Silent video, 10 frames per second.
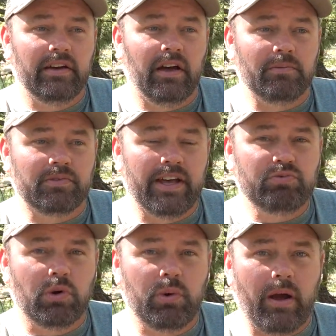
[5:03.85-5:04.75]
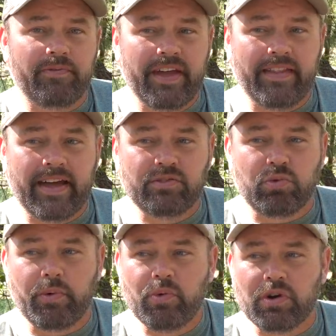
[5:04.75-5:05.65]
Um, so that's where we're at that. That's
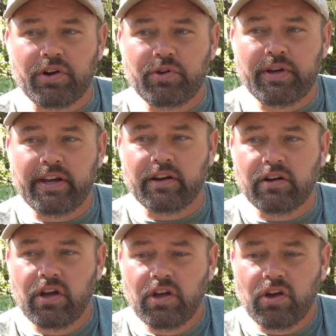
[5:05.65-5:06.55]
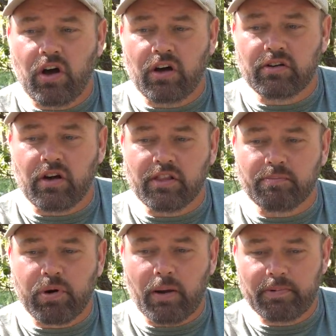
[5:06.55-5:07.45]
what we want to do here on, on the
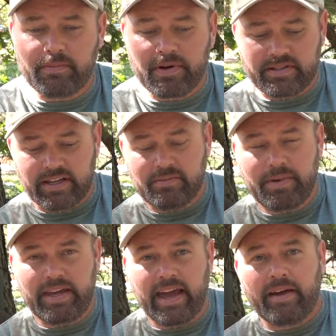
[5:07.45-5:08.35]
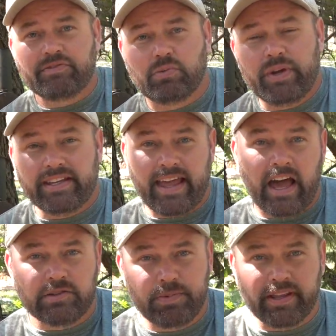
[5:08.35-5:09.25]
property. But it's going to be after we get the
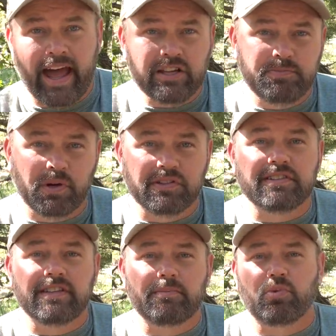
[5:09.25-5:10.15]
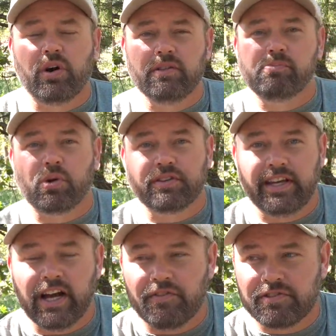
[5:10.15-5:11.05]
house built. The house built is number one important
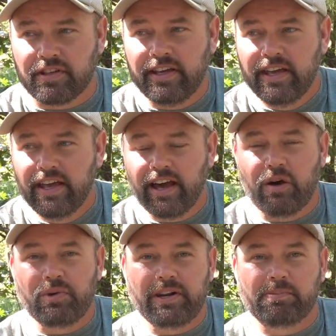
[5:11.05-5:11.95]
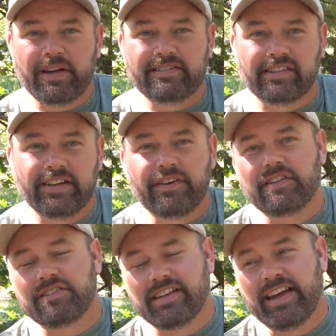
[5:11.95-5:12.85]
thing, obviously. Uh, we need a place to live
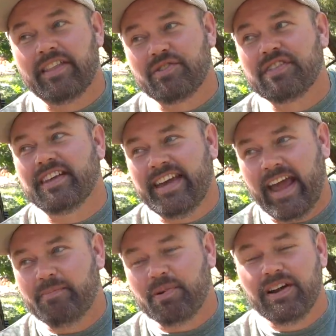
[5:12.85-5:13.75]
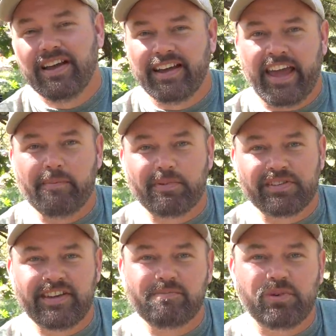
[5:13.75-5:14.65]
other, other than the camper. Camper
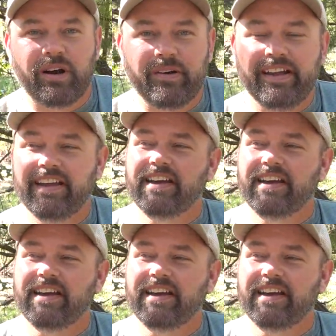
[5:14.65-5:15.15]
is temporary.